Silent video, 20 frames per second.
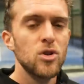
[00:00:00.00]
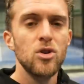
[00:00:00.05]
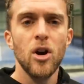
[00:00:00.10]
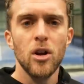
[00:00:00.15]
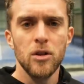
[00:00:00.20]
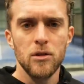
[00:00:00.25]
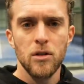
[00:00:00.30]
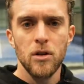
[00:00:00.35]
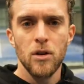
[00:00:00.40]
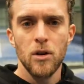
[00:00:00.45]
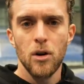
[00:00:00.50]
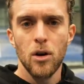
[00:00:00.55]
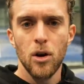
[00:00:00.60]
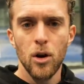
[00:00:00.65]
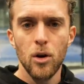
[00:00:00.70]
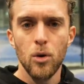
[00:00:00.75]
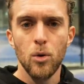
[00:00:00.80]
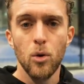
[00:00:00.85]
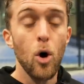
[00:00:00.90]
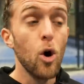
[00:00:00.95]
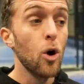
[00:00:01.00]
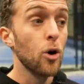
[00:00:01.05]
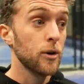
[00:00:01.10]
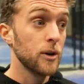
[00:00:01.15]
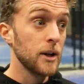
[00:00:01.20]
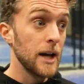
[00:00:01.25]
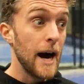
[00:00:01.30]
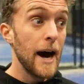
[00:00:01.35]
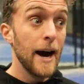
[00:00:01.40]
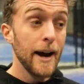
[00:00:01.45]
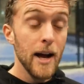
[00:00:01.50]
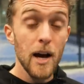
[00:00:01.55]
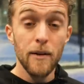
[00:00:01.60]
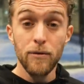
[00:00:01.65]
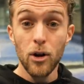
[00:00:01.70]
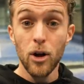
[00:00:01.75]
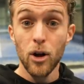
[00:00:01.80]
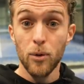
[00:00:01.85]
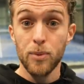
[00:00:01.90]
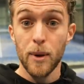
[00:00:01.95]
not low. Or yeah, I have
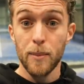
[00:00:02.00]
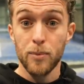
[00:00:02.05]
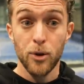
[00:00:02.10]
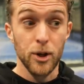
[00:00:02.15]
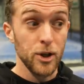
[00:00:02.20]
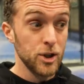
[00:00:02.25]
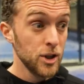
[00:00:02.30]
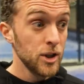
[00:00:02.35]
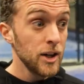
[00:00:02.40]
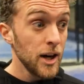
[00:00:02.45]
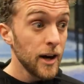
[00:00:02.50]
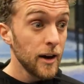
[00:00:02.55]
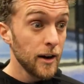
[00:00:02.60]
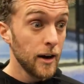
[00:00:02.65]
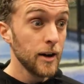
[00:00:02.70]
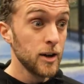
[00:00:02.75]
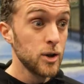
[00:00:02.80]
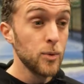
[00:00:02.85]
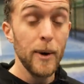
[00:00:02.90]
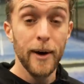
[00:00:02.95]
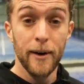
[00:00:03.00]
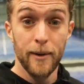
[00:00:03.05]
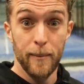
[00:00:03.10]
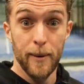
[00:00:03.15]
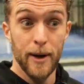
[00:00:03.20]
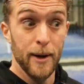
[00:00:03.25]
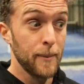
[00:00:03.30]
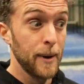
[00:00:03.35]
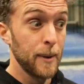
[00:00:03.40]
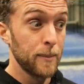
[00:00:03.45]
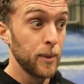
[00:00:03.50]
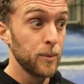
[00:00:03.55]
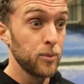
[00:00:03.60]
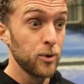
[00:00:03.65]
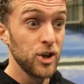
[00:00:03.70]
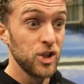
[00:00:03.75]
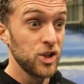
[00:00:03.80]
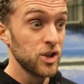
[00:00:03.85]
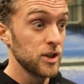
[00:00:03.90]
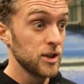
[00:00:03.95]
a low preparation. Yeah, I swear, my
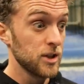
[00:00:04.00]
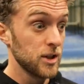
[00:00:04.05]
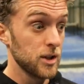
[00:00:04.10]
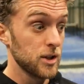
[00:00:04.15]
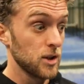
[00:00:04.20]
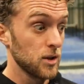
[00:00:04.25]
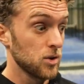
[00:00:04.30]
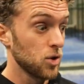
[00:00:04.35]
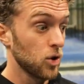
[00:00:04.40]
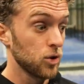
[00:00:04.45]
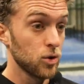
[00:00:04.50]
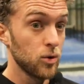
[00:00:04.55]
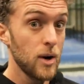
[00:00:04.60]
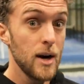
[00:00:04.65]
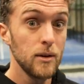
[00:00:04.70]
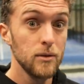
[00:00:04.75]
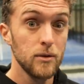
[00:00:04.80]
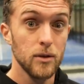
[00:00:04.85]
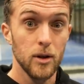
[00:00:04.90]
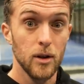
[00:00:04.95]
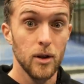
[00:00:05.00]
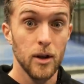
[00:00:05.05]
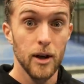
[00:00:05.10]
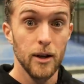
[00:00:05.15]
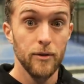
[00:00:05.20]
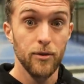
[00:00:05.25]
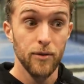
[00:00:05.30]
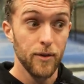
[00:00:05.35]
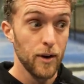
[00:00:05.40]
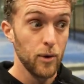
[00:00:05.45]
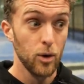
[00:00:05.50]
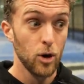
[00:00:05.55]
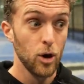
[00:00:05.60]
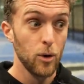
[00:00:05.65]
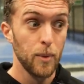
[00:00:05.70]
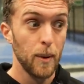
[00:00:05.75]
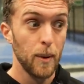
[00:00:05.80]
preparation is on the ground. I have a very low